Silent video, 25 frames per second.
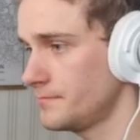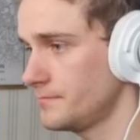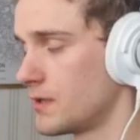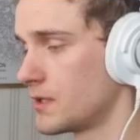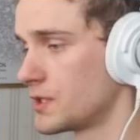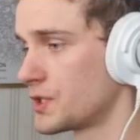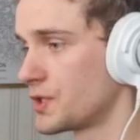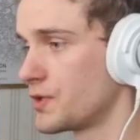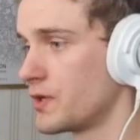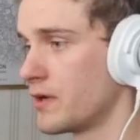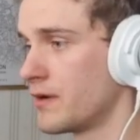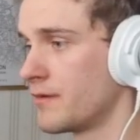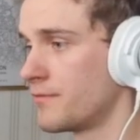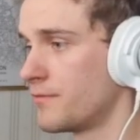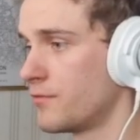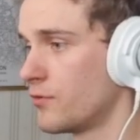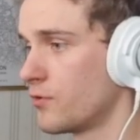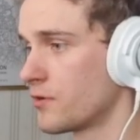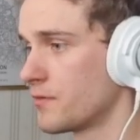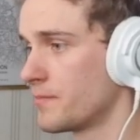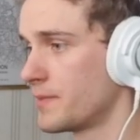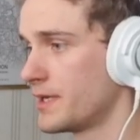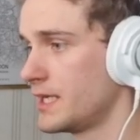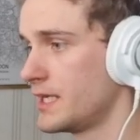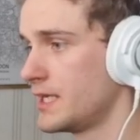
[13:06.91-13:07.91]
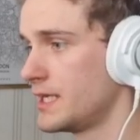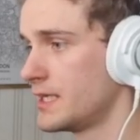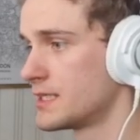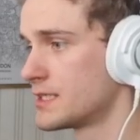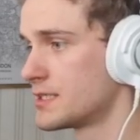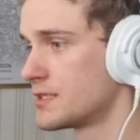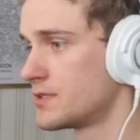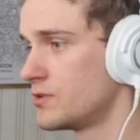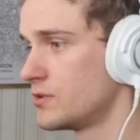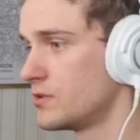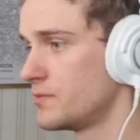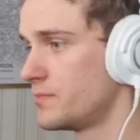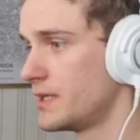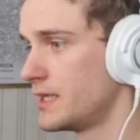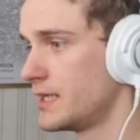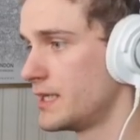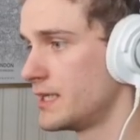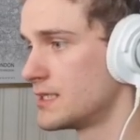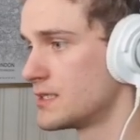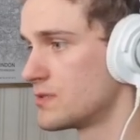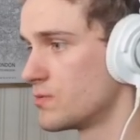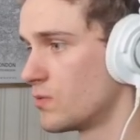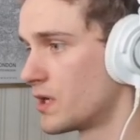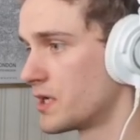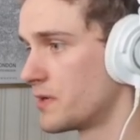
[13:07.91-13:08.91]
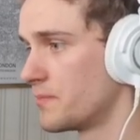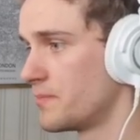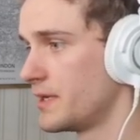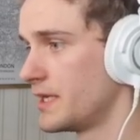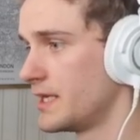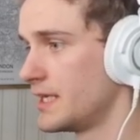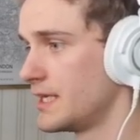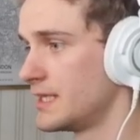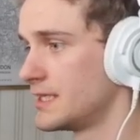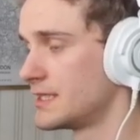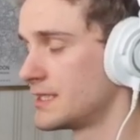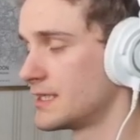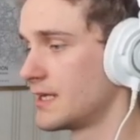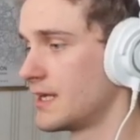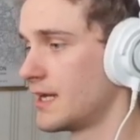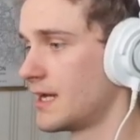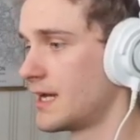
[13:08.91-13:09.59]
So you have 4 beats, 2 beats, 1 beat,